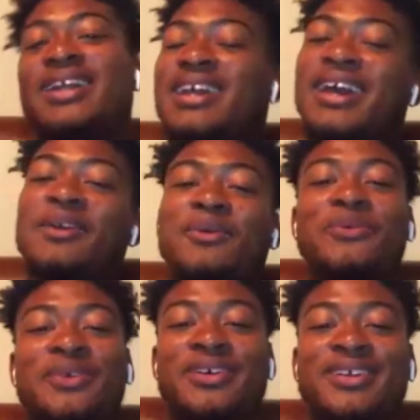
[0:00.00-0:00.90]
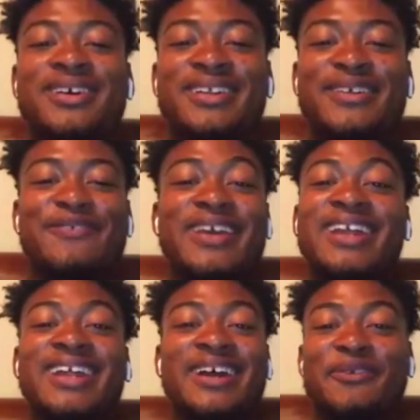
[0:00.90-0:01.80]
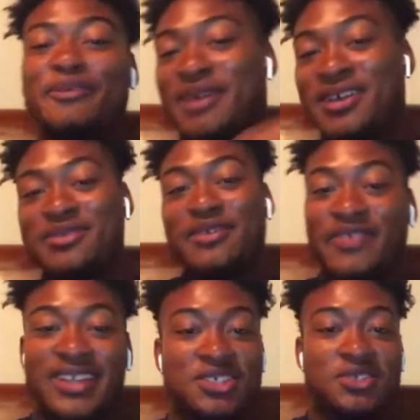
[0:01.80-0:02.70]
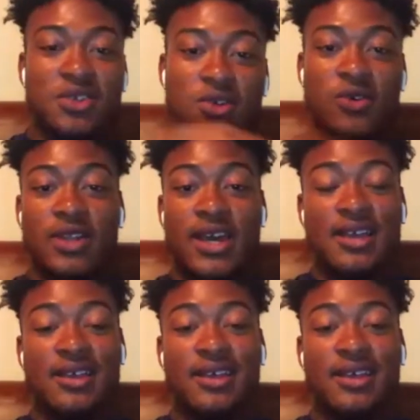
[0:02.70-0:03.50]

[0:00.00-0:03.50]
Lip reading: dang, we real deal undefeated. Like, we might as well finish strong now.